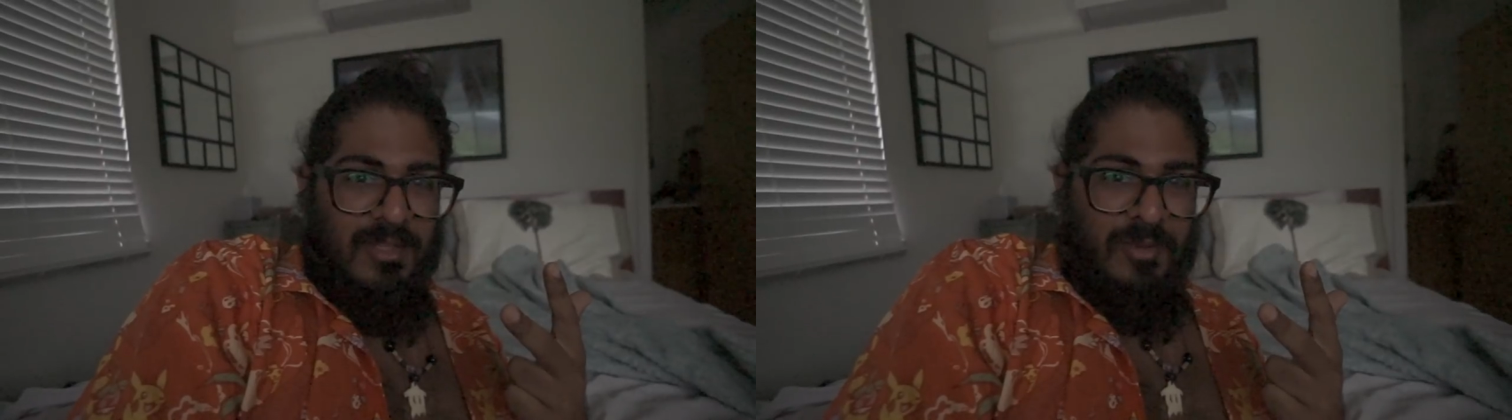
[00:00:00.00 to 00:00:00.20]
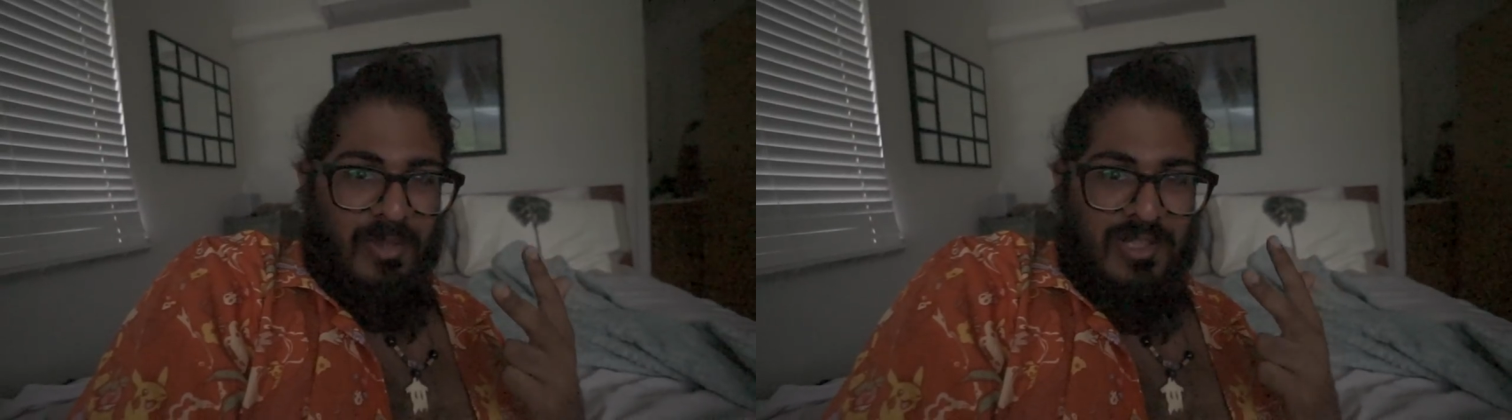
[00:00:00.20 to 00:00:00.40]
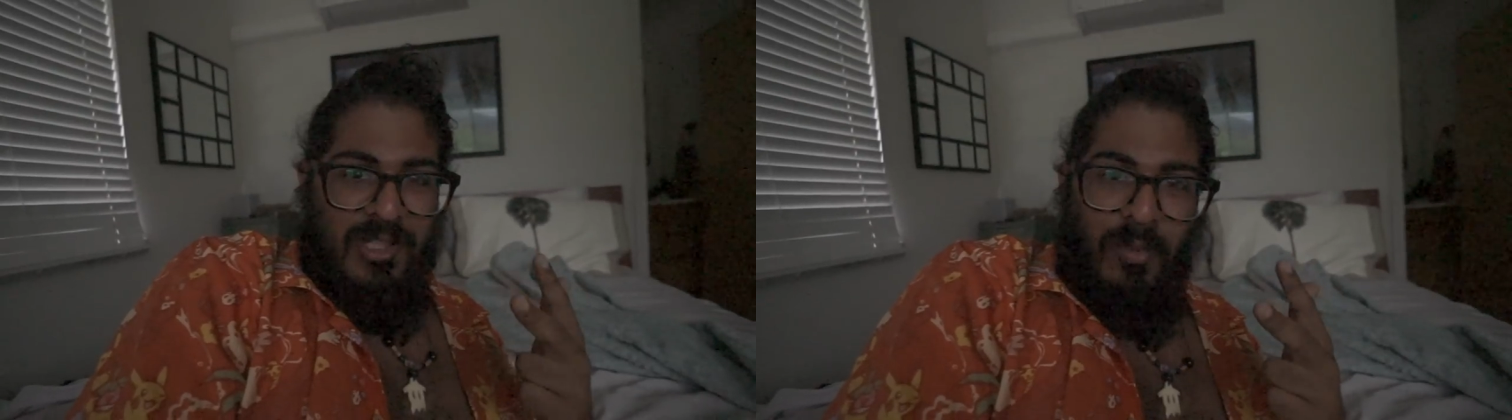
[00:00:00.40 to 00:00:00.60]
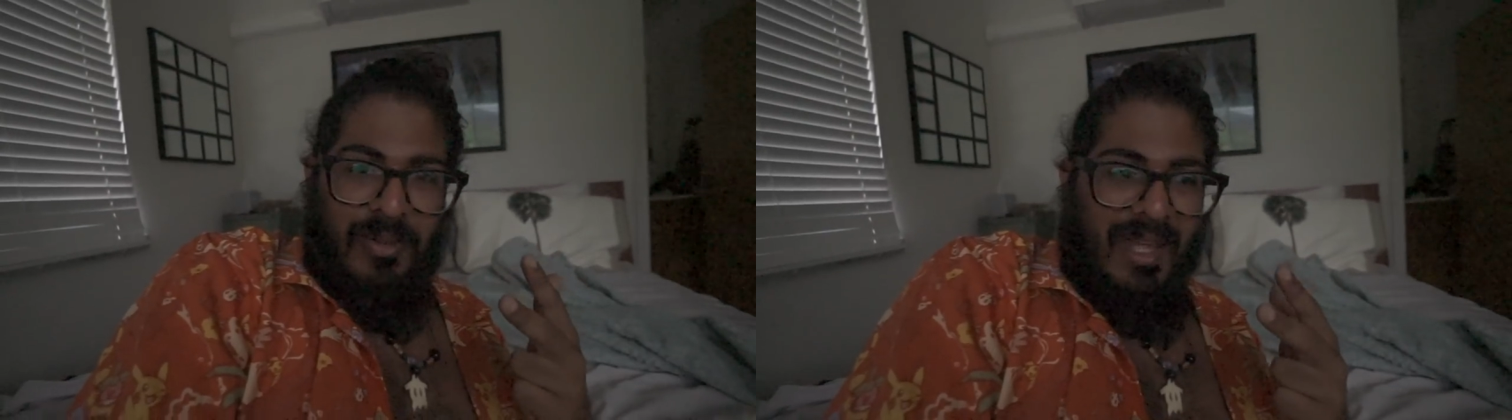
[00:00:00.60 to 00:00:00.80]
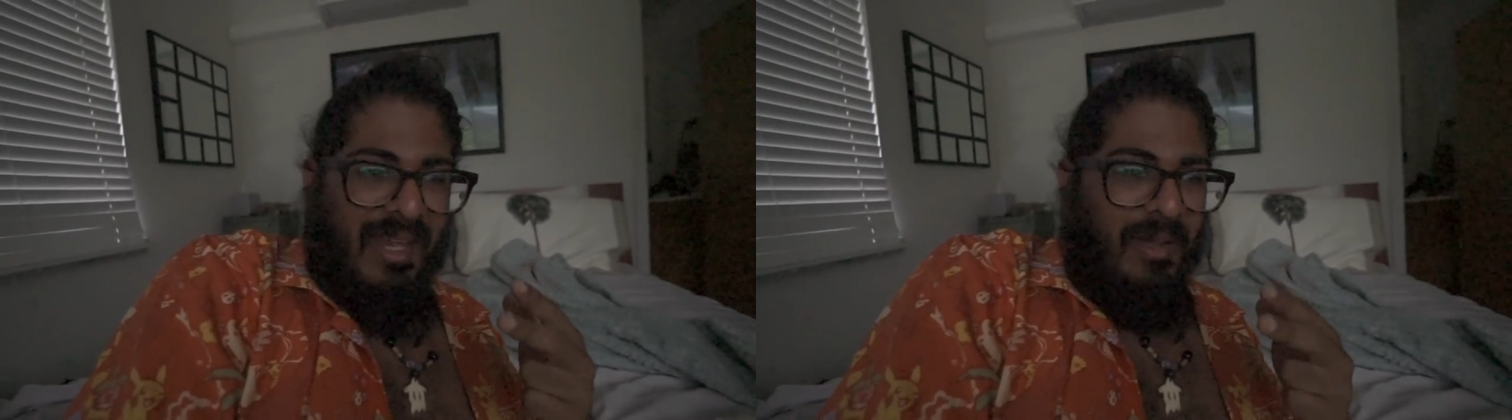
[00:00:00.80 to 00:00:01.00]
So we're going to start
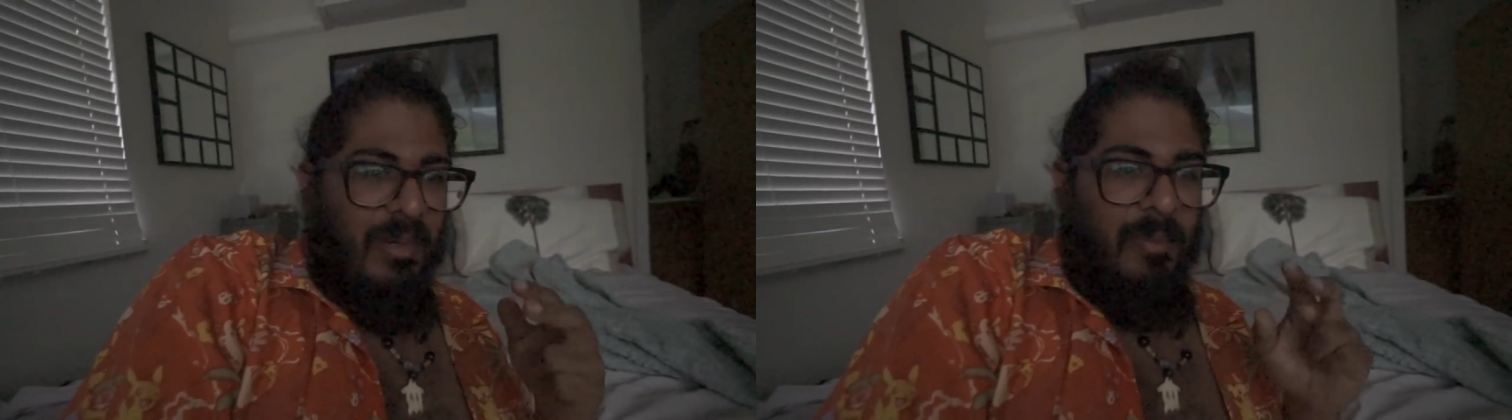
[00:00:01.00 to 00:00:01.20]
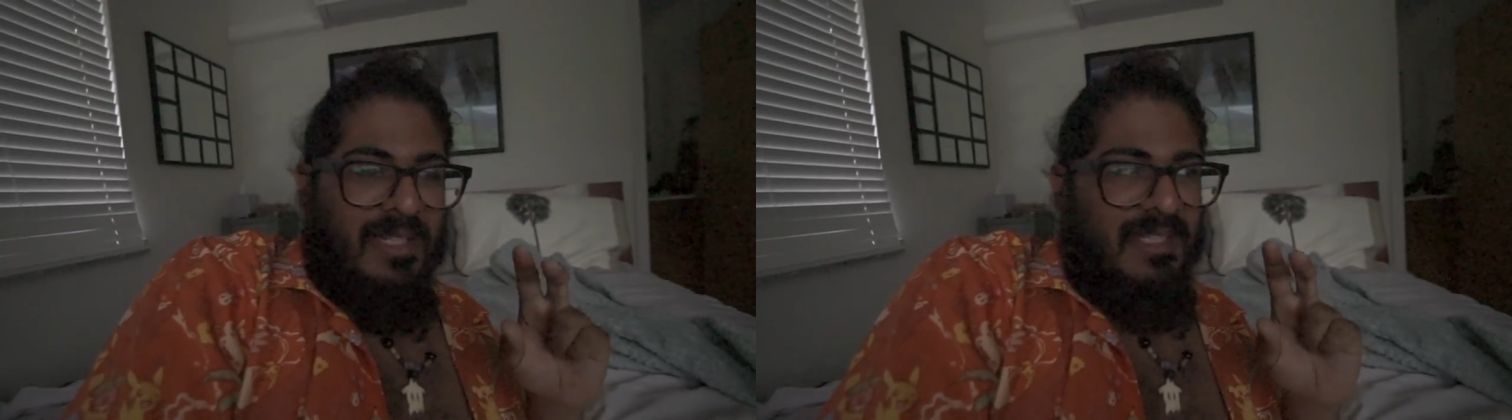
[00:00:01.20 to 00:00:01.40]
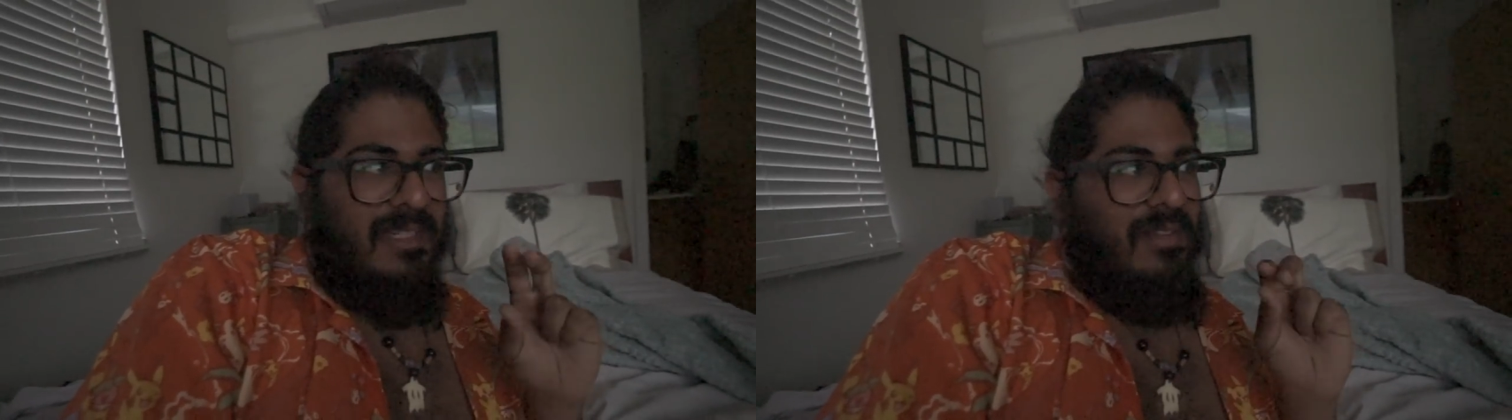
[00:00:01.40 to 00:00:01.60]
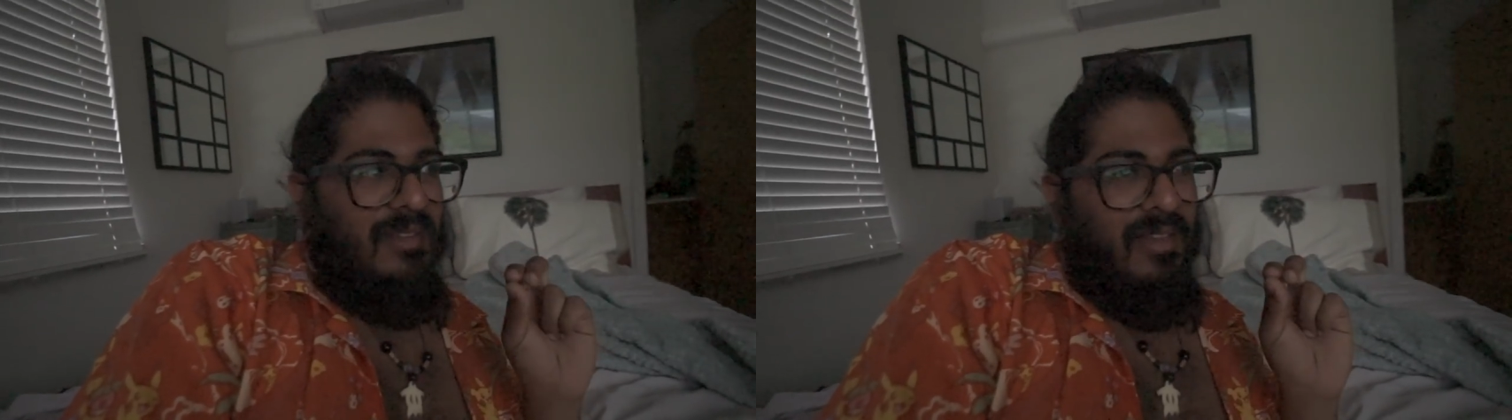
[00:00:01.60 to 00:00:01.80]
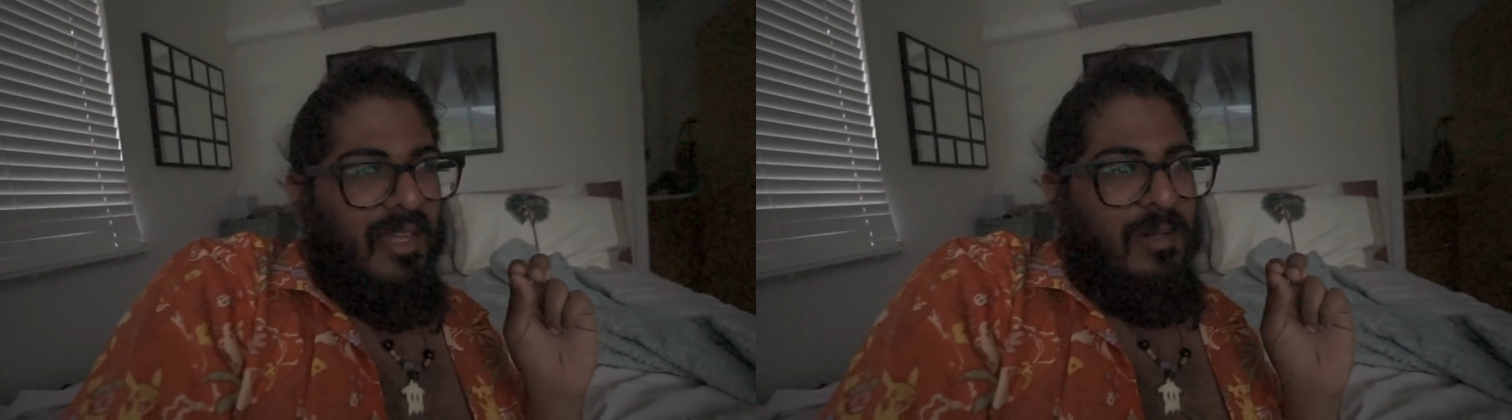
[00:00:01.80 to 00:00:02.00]
with that. I'm going to mix in
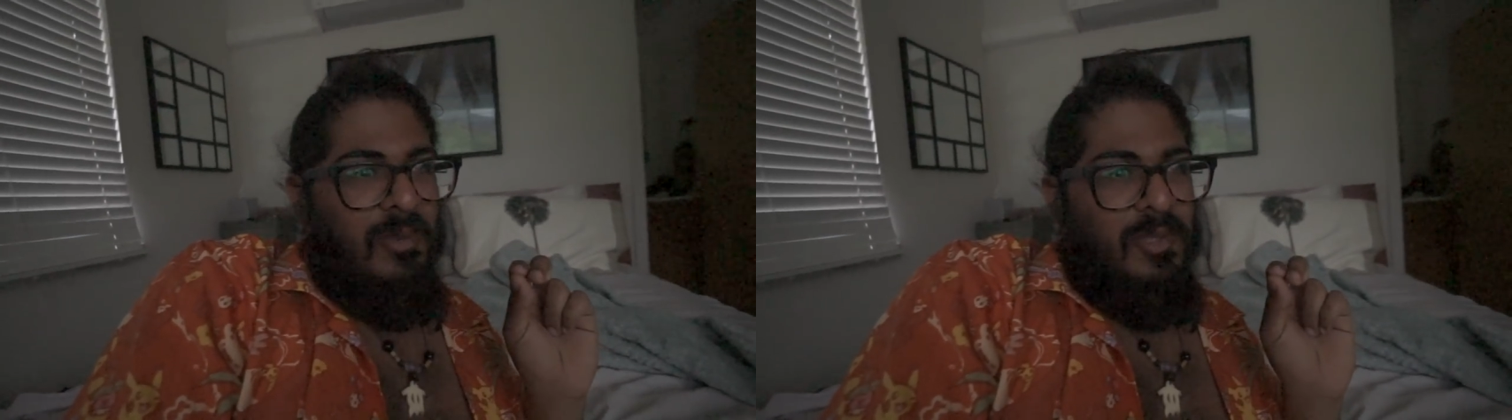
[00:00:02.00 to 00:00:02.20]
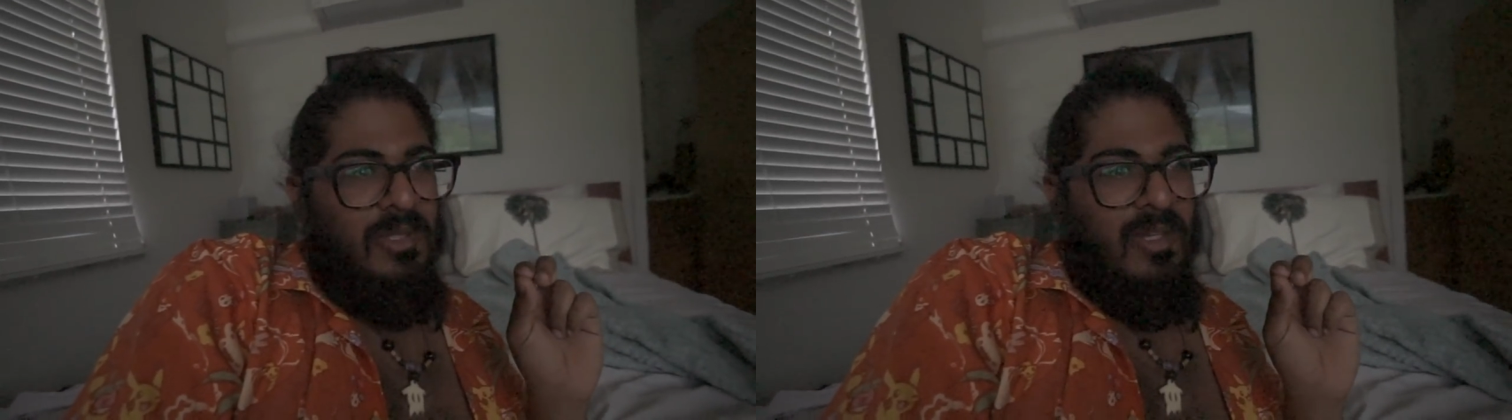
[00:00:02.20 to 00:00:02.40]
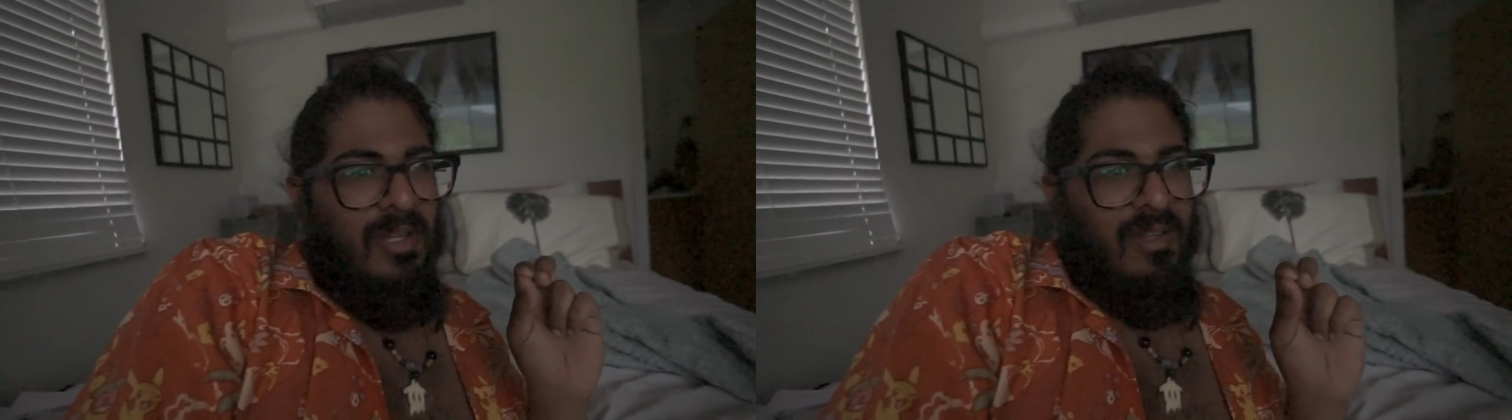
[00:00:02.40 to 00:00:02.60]
the language,